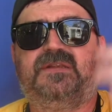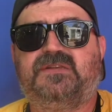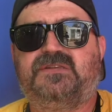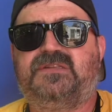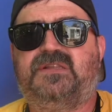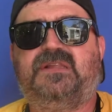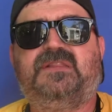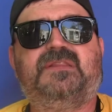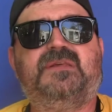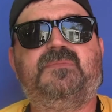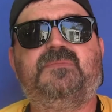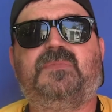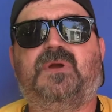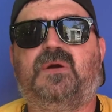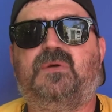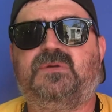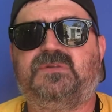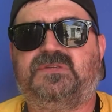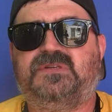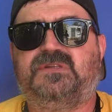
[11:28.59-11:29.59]
Just let them
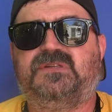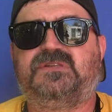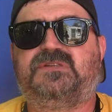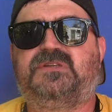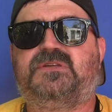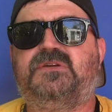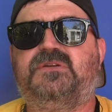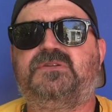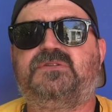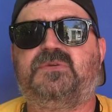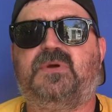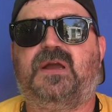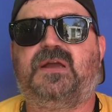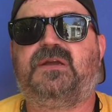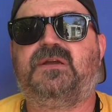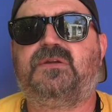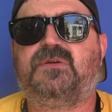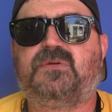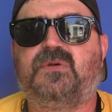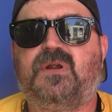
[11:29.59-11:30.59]
go until it's clear so I
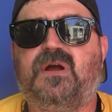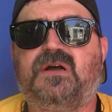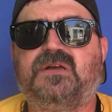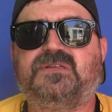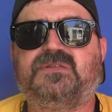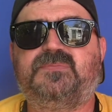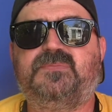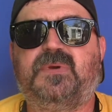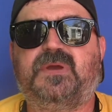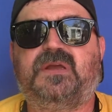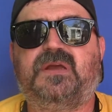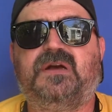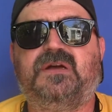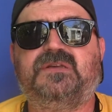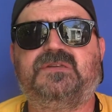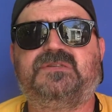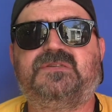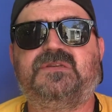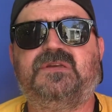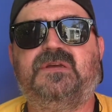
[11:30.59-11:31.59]
can cross
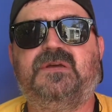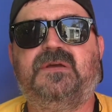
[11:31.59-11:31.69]
because